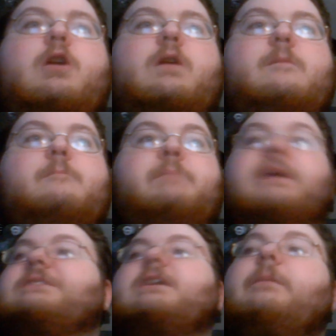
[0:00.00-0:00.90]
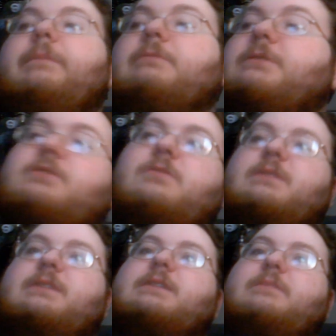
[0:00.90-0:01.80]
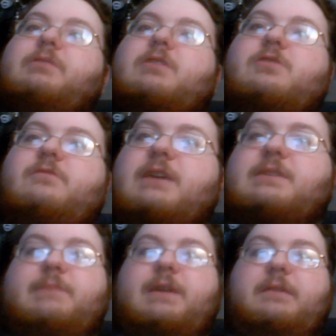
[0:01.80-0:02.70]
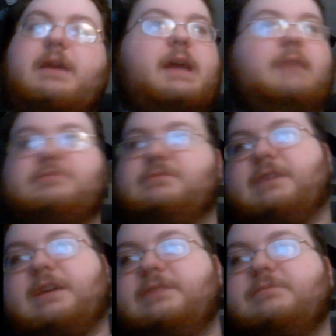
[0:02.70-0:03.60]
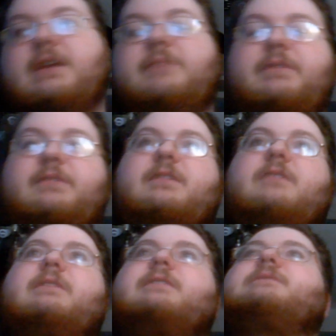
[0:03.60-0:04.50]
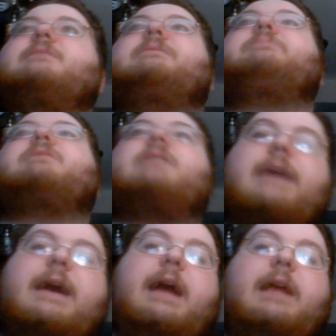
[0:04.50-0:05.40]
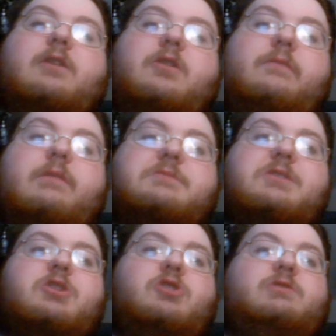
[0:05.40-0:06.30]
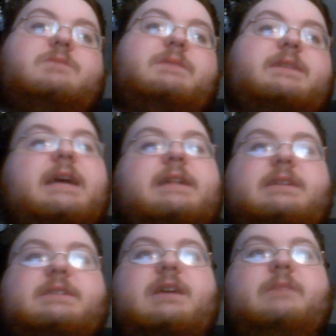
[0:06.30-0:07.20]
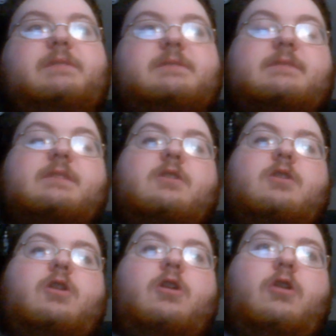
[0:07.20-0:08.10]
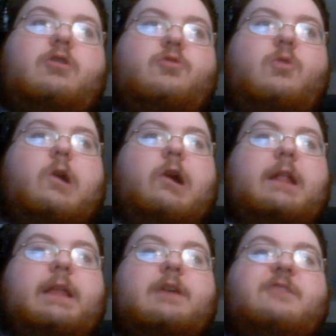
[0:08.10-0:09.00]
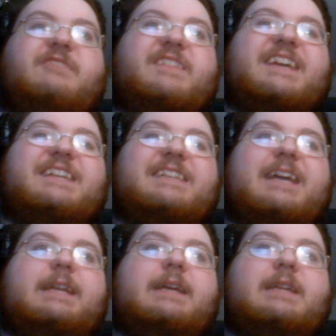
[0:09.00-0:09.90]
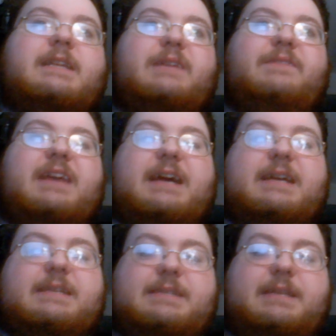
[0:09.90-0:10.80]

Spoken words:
be a champion, which is always nice to put on your resume. Hey, I was tag team champion, And he's teaming up with a guy in Cody Rhodes who's been tag team champions with Hardcore Holly, with Ted DiBiase,